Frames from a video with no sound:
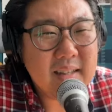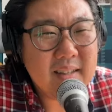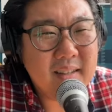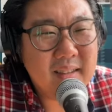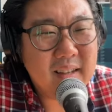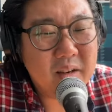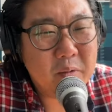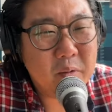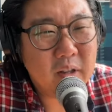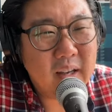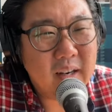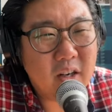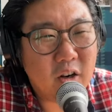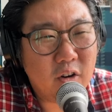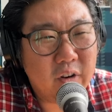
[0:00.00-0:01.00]
the thing where
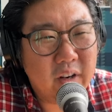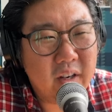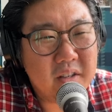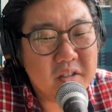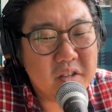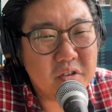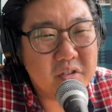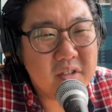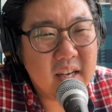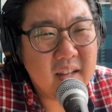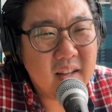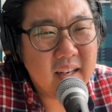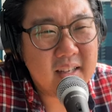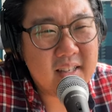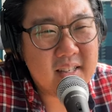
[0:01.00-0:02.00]
like Koreans use that
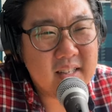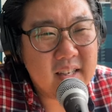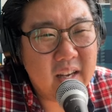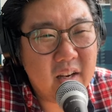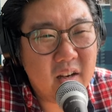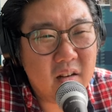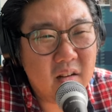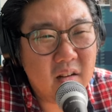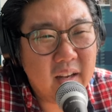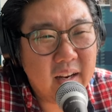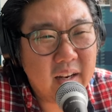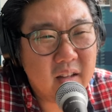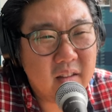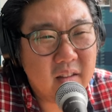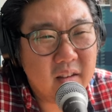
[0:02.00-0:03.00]
like snail,
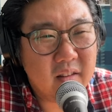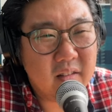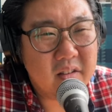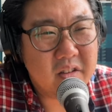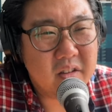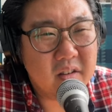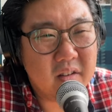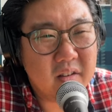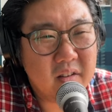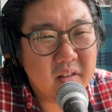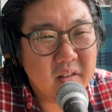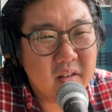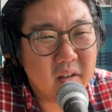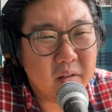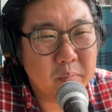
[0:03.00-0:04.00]
like
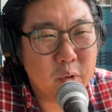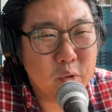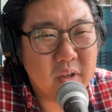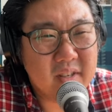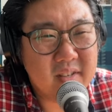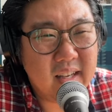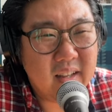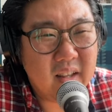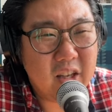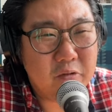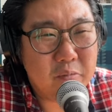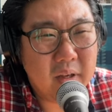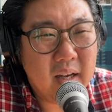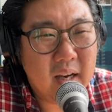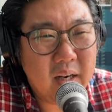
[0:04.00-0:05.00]
the mucus they leave
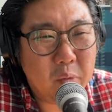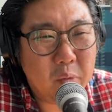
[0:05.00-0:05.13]
behind